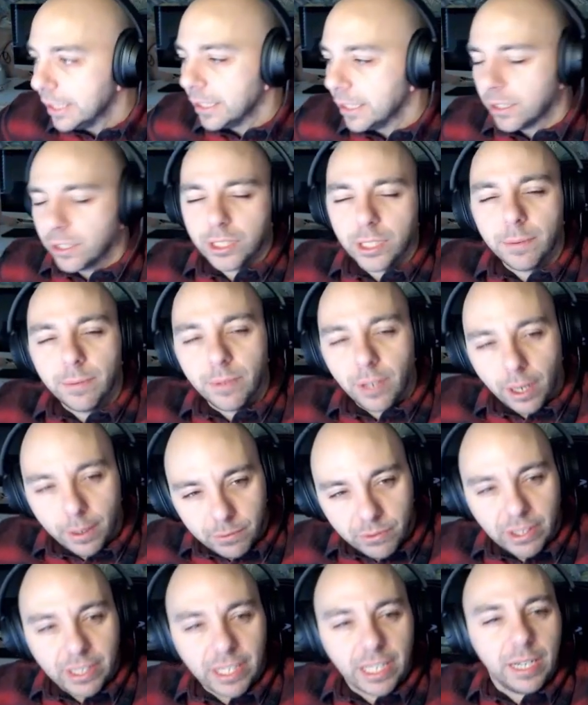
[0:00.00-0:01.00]
because
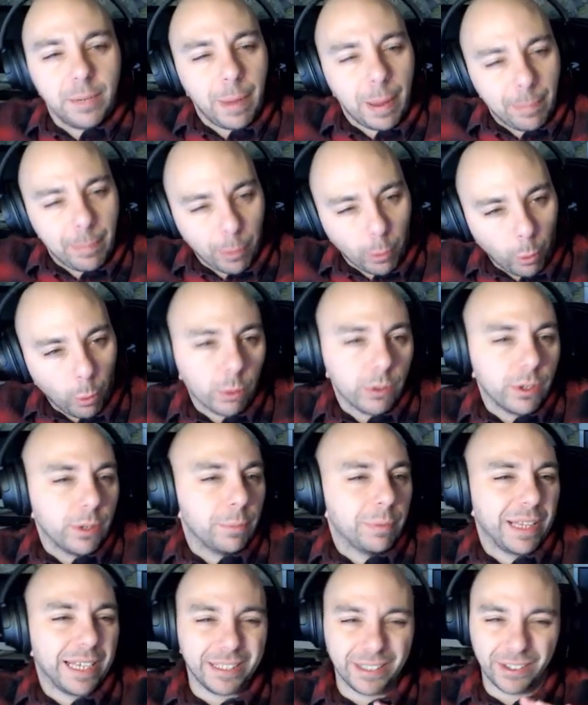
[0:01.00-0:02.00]
sometimes I get a bit bored of
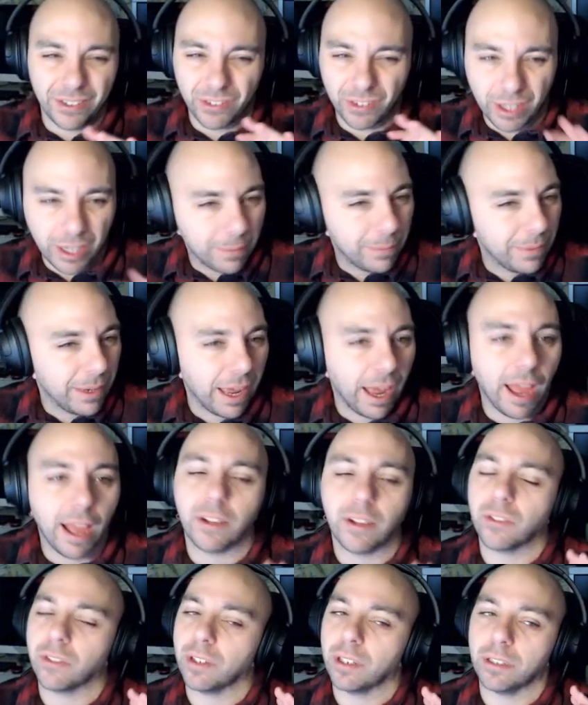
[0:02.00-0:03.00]
playing the same
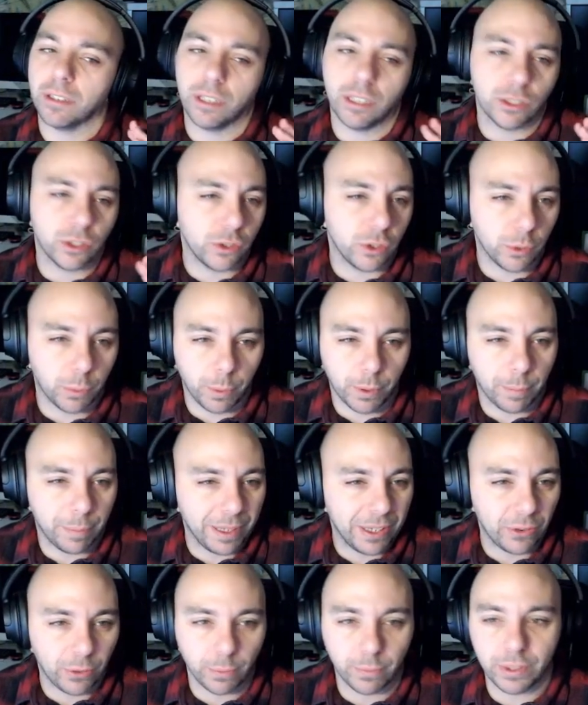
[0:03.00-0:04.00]
decks and I just want to
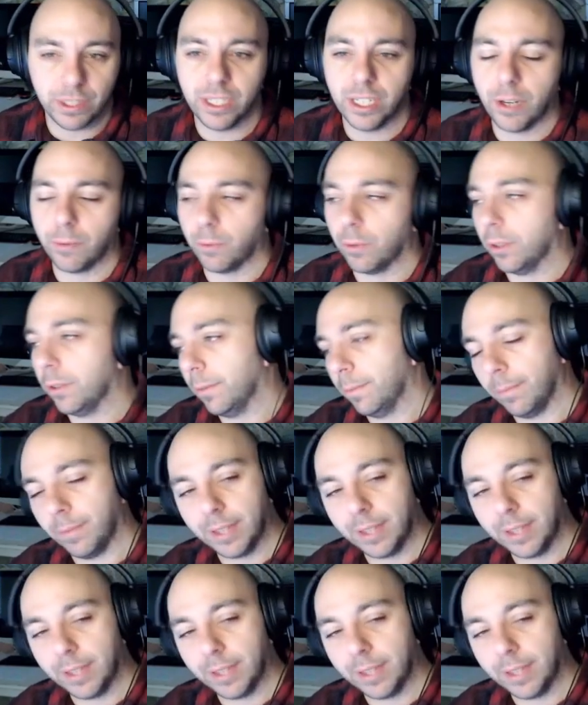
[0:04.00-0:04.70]
play something different.